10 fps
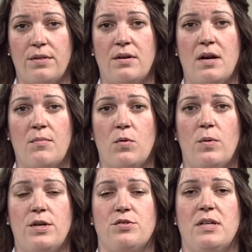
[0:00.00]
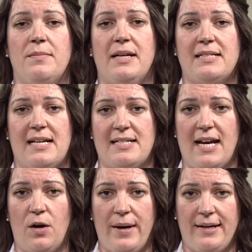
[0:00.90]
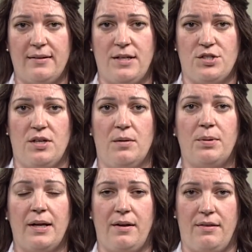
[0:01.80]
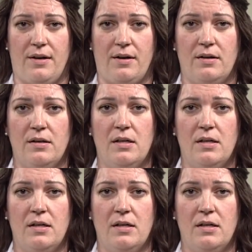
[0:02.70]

the number one treatment is anticoagulation, a blood thinner.